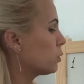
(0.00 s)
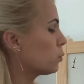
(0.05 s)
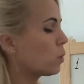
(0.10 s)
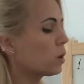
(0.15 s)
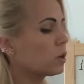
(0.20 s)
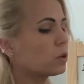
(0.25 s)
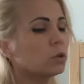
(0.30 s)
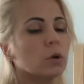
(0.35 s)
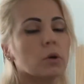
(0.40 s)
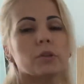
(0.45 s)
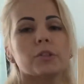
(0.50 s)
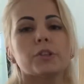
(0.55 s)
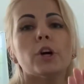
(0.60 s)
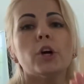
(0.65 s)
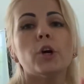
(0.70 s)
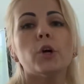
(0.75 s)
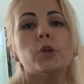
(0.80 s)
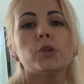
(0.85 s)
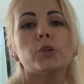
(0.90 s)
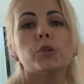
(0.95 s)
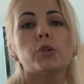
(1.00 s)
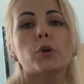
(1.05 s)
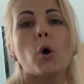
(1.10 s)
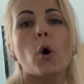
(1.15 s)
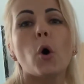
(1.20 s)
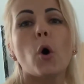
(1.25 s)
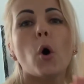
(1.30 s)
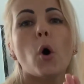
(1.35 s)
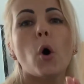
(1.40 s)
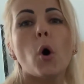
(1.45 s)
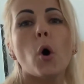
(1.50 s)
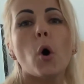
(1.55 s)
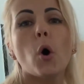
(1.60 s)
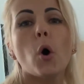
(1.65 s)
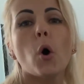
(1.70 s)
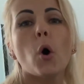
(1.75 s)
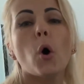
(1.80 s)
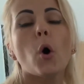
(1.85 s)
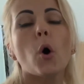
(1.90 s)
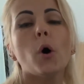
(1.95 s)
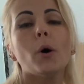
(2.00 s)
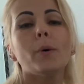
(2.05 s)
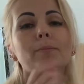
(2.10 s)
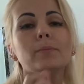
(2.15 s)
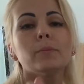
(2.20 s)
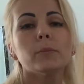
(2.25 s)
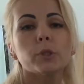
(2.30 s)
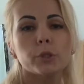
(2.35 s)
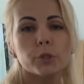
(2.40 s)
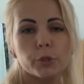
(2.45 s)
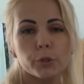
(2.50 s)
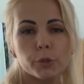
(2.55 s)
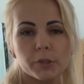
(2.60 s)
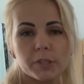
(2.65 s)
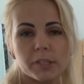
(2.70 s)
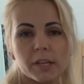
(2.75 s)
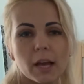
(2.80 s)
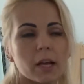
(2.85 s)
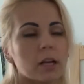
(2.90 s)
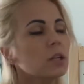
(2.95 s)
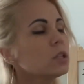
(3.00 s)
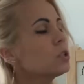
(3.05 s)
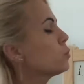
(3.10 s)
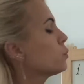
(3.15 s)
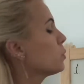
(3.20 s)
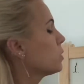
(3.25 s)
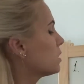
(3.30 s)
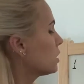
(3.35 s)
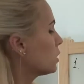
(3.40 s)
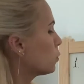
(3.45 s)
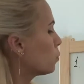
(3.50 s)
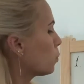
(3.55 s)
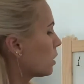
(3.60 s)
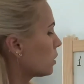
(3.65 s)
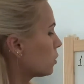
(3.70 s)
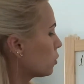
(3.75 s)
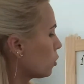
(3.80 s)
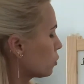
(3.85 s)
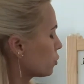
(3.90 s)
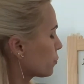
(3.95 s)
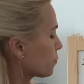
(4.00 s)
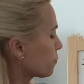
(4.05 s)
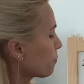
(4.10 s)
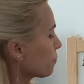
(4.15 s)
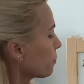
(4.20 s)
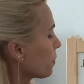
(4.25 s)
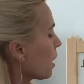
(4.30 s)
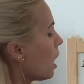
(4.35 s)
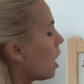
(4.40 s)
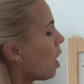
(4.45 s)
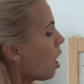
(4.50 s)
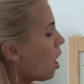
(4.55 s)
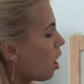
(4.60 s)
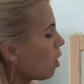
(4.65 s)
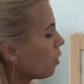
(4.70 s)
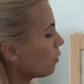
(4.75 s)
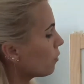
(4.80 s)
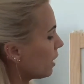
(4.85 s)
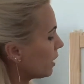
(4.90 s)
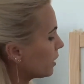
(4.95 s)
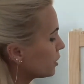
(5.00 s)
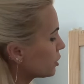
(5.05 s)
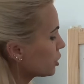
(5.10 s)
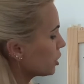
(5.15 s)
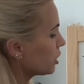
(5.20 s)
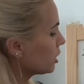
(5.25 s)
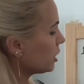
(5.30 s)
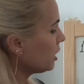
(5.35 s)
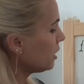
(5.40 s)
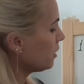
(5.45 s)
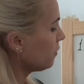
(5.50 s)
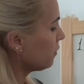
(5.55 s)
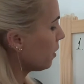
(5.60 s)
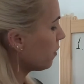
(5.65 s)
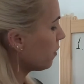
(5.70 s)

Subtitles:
one note. To. 2 seconds within one note. All right. If I